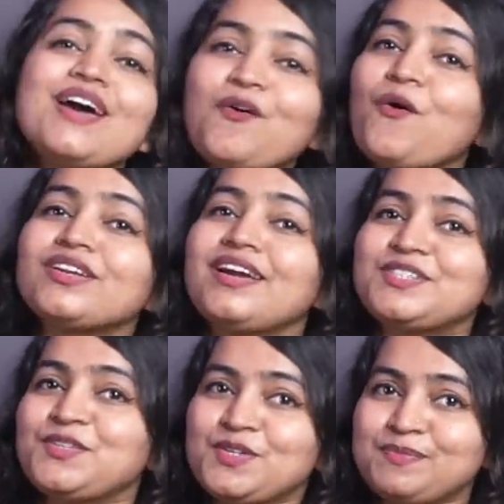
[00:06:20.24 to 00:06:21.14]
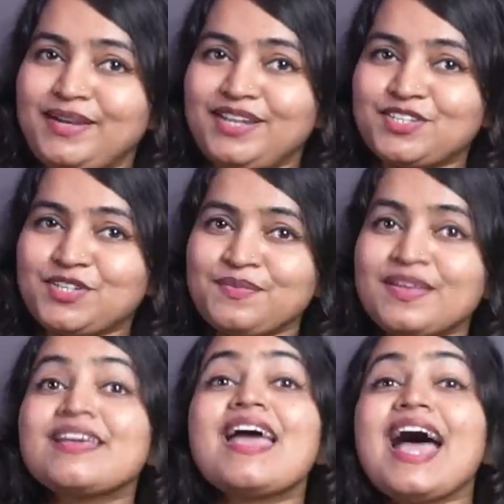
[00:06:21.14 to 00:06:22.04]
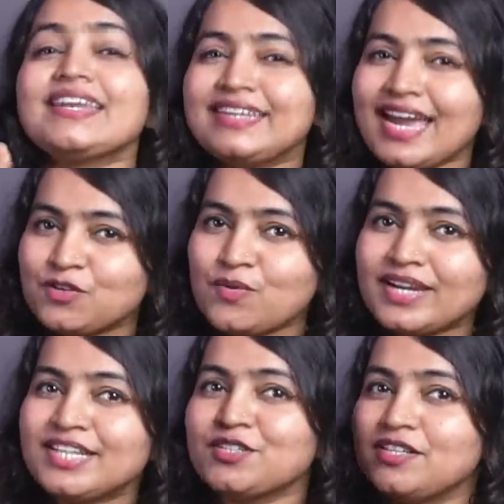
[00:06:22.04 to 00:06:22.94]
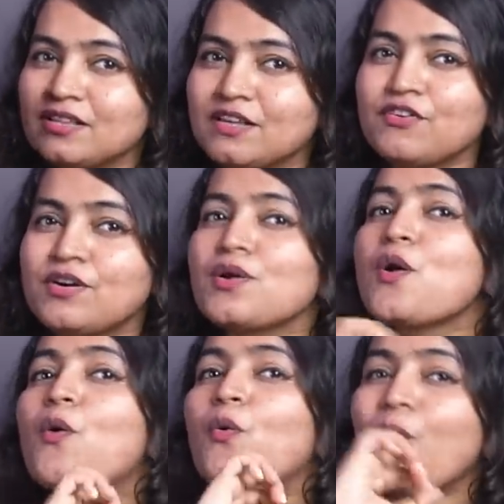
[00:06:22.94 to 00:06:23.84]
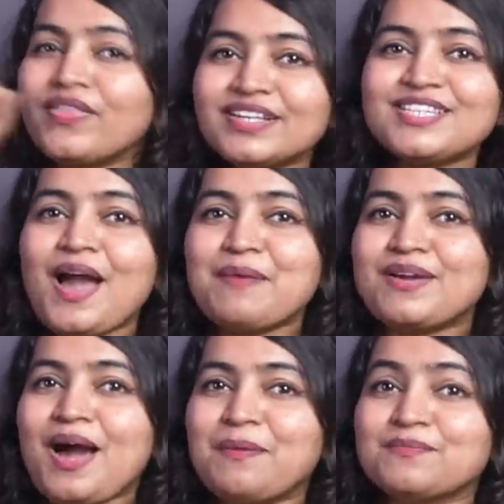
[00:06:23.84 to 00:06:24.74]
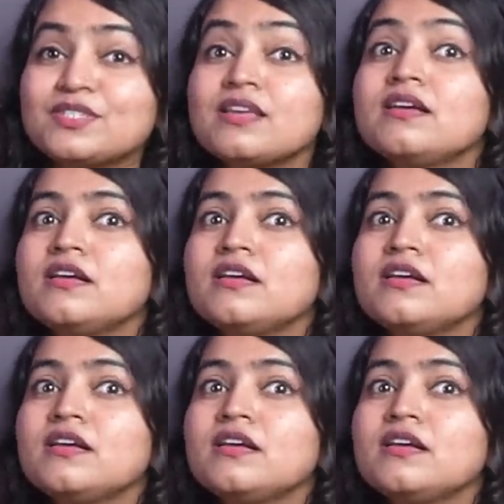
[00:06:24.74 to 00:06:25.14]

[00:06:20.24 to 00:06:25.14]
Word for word: and organize your speech and get ready to deliver when the time comes